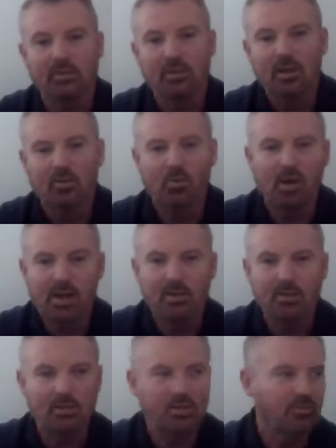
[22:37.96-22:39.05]
Why
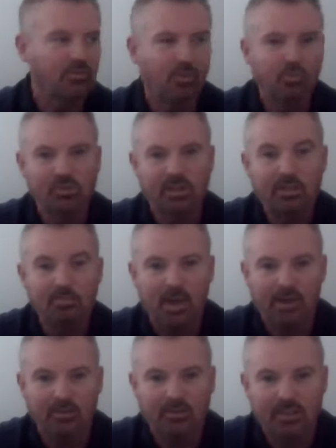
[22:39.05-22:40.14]
is it £14
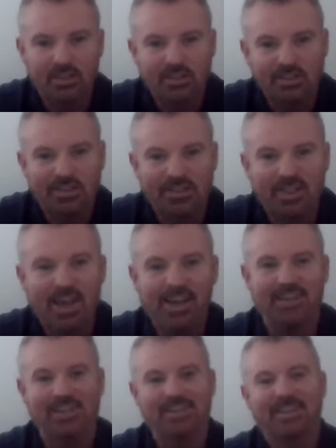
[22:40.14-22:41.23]
on STK?